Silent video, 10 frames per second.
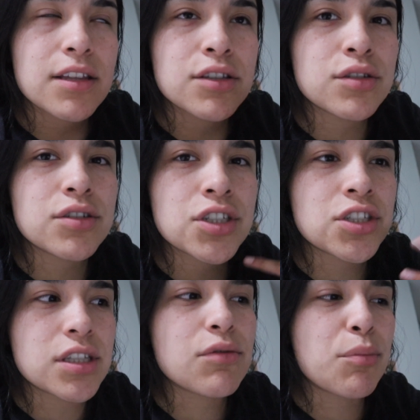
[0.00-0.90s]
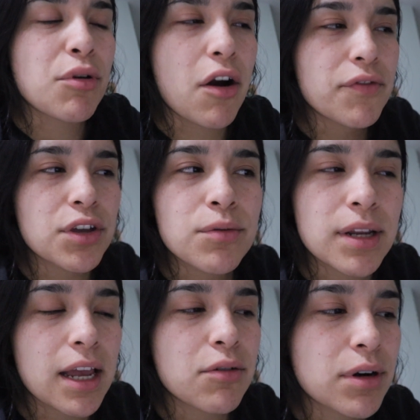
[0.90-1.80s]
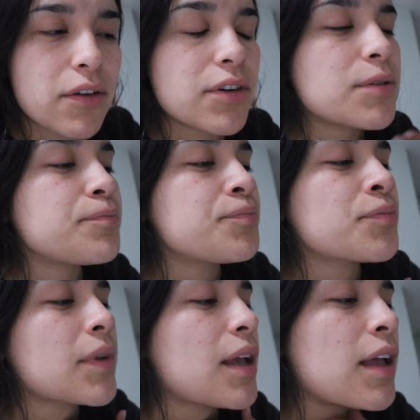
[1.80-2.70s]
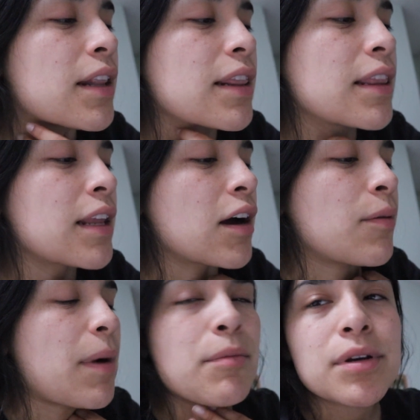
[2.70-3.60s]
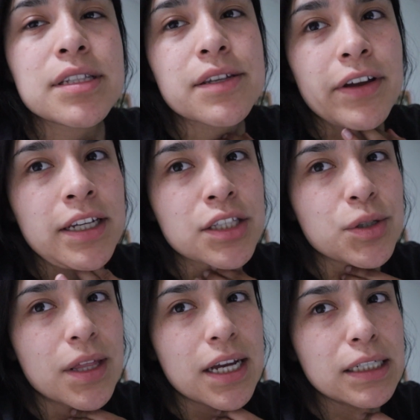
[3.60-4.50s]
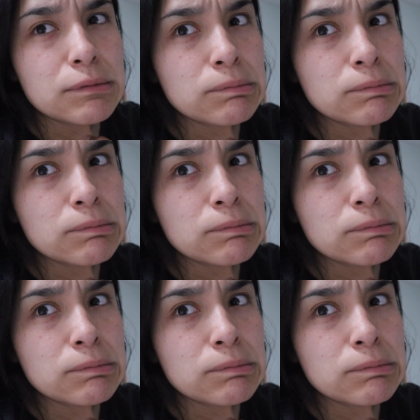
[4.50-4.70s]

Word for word: to see what profit you would get whatever and um, i'm gonna see if i can do that